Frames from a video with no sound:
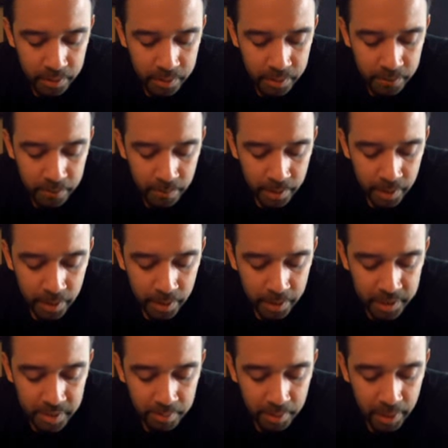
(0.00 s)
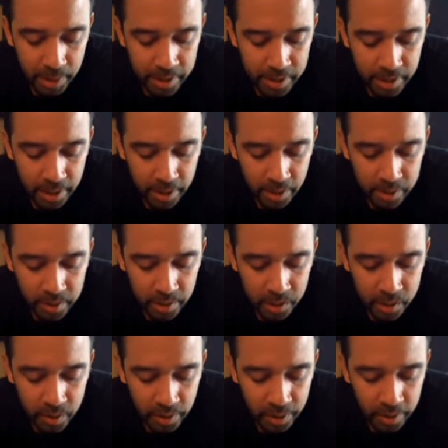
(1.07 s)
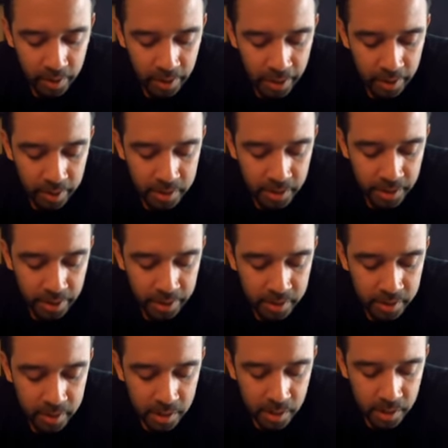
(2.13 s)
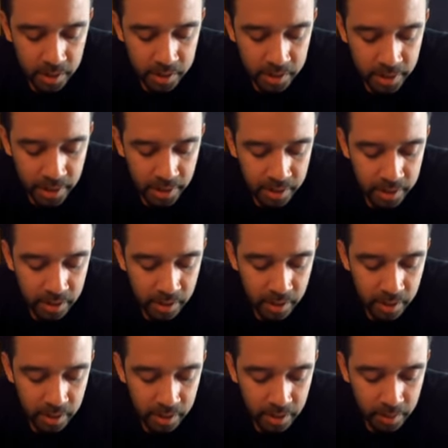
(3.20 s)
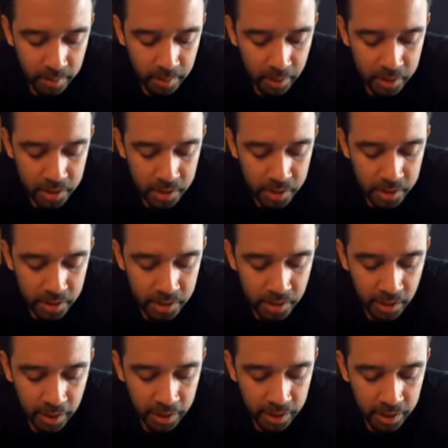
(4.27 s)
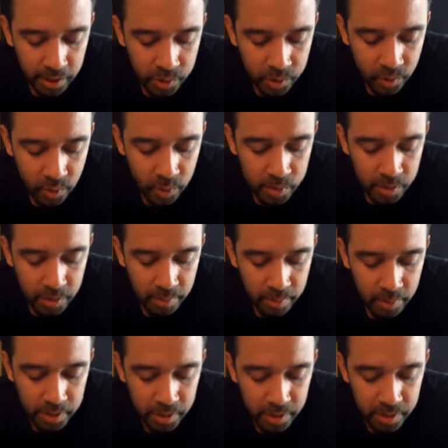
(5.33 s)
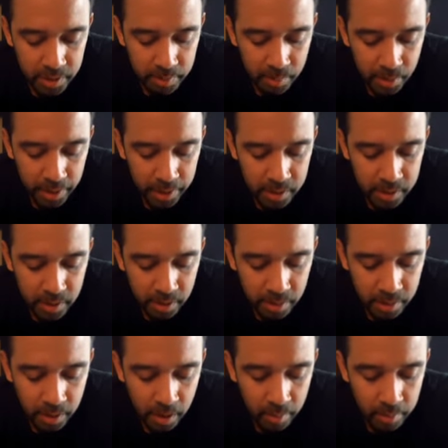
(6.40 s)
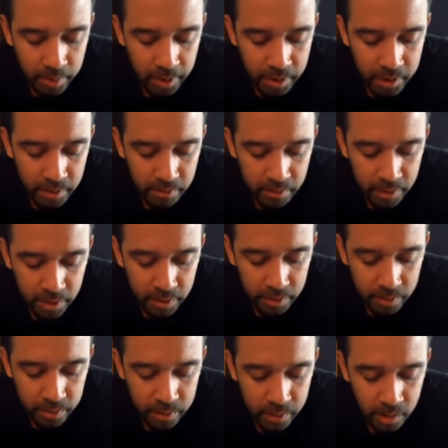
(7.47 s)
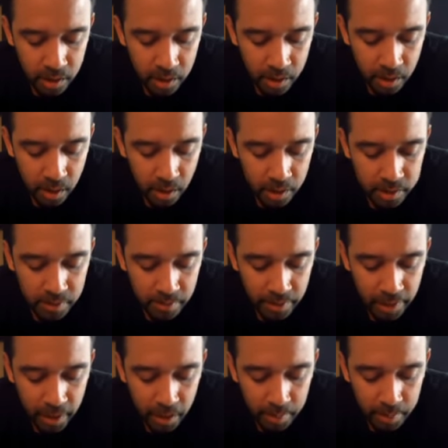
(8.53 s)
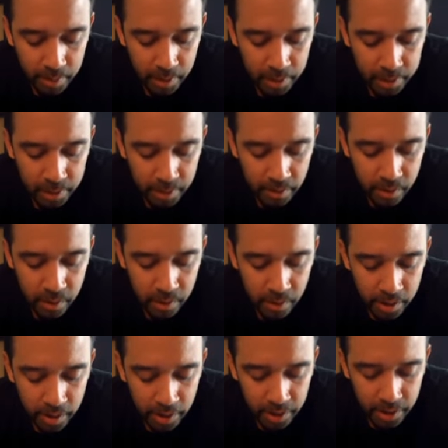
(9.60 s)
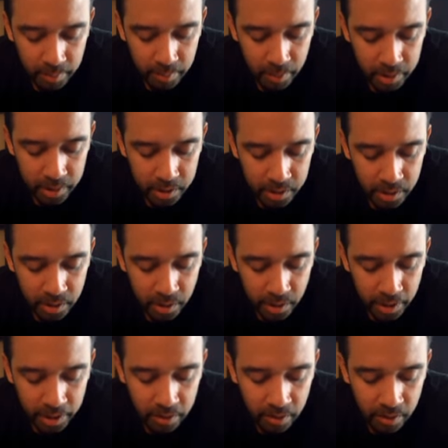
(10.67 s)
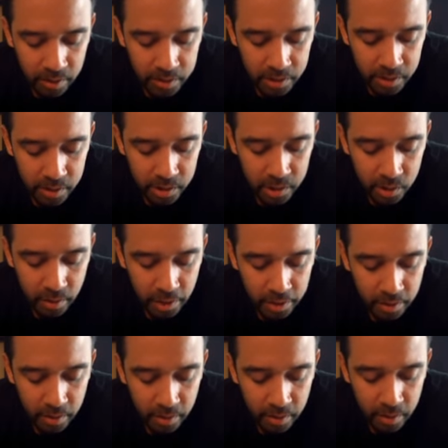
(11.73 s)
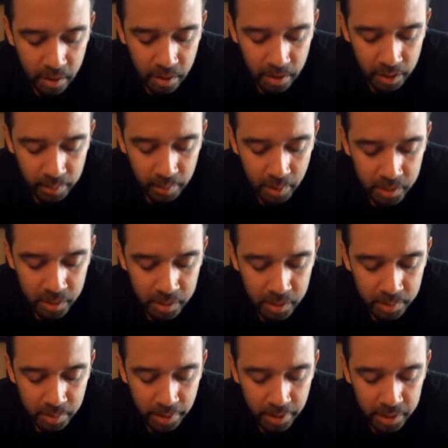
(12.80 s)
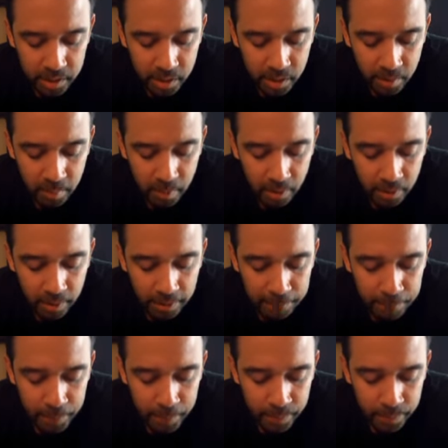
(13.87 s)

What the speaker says: First, it supplies air to the trailer air tanks. Second, the emergency line controls the emergency brakes on combination vehicles. Loss of air pressure in the emergency line causes the trailer emergency brakes to come on.